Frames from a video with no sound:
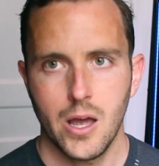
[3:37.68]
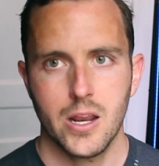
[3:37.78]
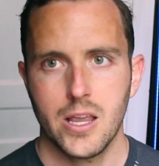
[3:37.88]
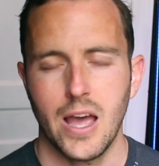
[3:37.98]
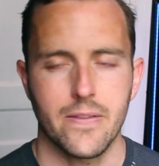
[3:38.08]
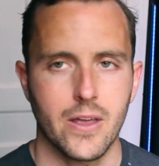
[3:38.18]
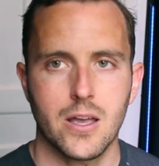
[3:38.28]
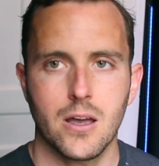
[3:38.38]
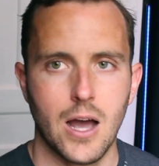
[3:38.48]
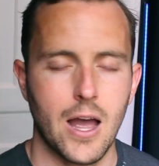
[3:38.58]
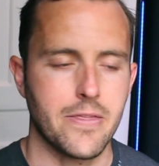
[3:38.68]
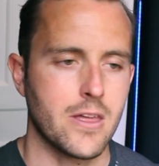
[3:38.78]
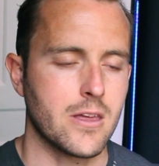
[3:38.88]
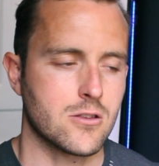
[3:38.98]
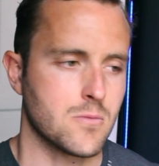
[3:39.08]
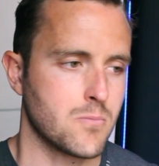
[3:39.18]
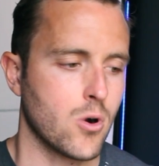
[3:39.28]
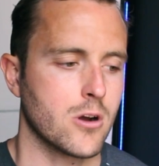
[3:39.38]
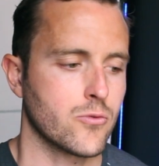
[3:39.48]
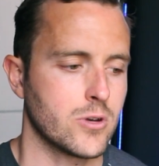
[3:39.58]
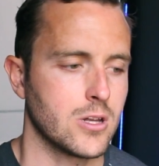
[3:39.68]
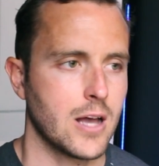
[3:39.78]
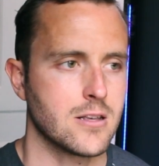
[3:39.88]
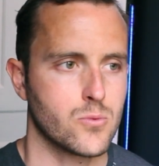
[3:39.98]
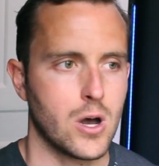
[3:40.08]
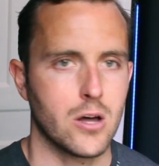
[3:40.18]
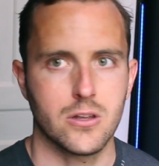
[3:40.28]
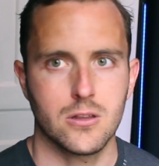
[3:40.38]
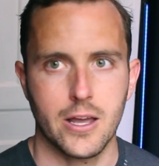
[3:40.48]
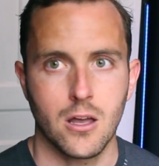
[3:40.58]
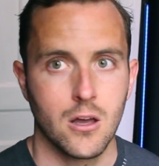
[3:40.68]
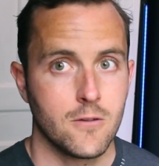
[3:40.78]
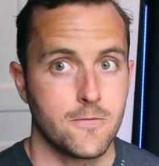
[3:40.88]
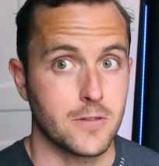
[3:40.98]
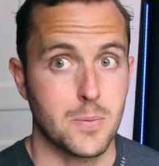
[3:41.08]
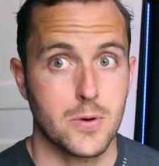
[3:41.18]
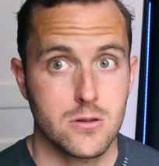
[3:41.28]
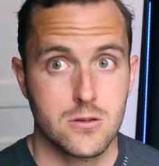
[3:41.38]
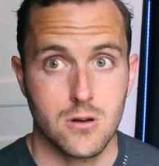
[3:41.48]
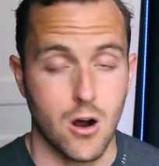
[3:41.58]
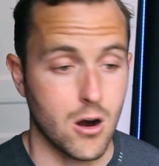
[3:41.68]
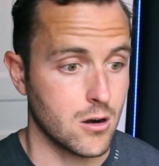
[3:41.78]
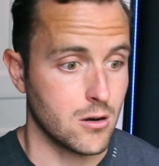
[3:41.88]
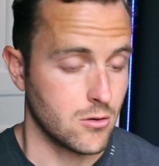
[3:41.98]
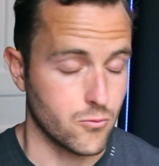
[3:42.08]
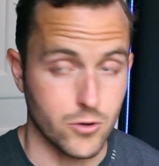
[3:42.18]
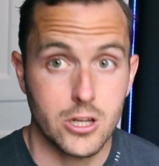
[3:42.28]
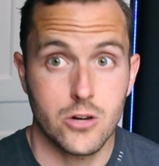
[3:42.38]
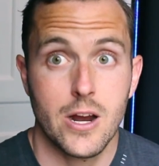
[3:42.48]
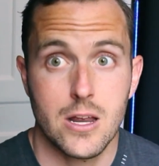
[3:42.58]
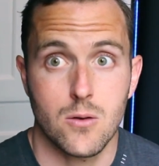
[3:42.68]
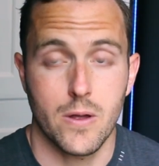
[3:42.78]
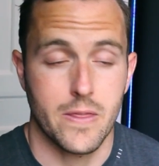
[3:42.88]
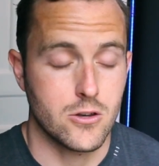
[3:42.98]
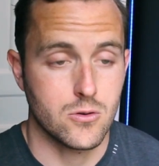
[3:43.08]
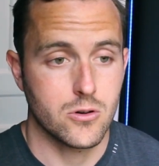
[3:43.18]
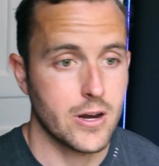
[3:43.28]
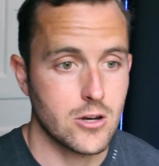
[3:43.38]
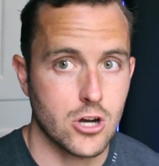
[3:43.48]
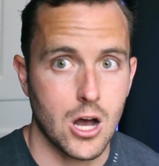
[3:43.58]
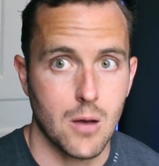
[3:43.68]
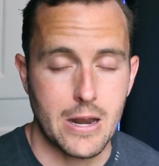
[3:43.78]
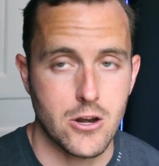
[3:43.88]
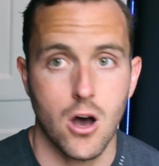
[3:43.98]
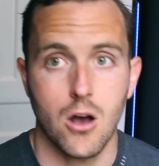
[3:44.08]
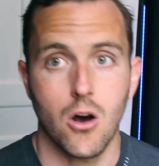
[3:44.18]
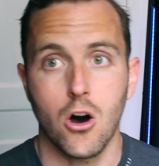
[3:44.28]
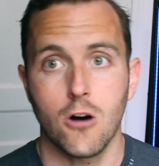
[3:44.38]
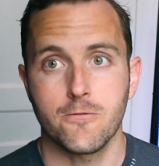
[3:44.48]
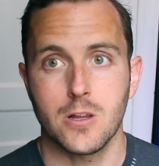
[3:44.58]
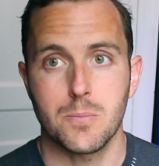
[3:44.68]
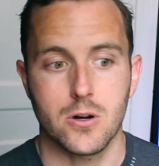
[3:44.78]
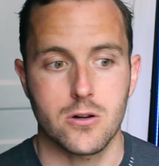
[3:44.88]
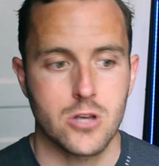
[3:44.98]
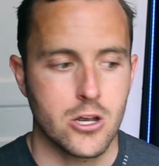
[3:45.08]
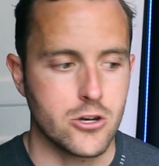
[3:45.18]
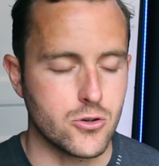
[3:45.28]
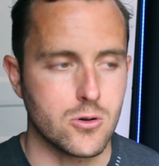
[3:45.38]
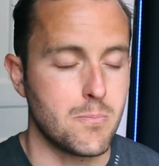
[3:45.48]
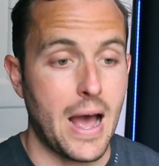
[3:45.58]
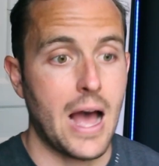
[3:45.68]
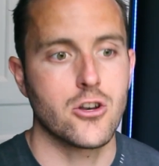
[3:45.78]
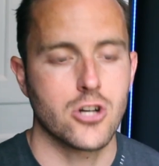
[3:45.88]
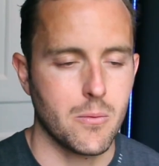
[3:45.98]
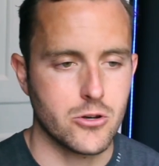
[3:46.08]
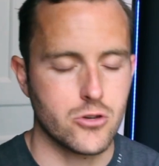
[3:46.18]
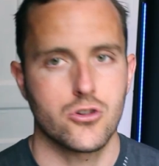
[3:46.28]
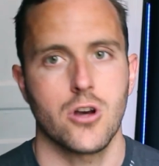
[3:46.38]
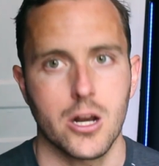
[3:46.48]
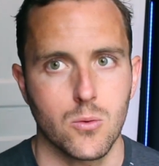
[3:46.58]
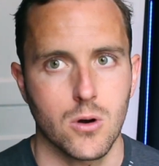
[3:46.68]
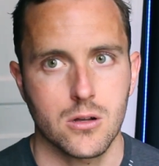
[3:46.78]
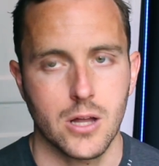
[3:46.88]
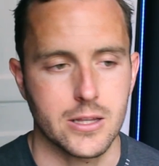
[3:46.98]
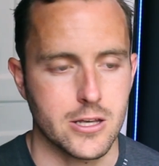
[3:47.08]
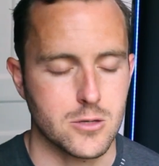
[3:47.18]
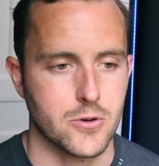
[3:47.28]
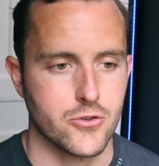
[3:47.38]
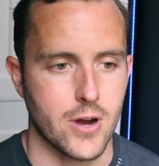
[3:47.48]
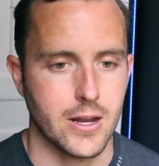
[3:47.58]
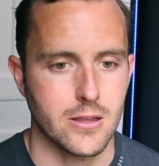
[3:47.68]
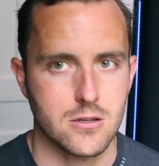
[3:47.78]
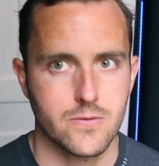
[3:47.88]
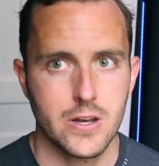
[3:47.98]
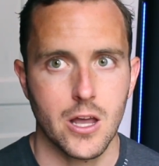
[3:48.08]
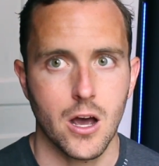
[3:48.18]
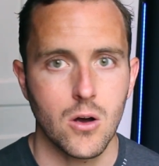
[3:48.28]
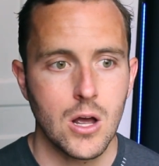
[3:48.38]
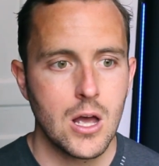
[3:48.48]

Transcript: And again, like I think it's important to realize well that like flippers are really great when they do a great job, and not all flippers do a bad job and do shoddy work like Leeja's portraying in this video.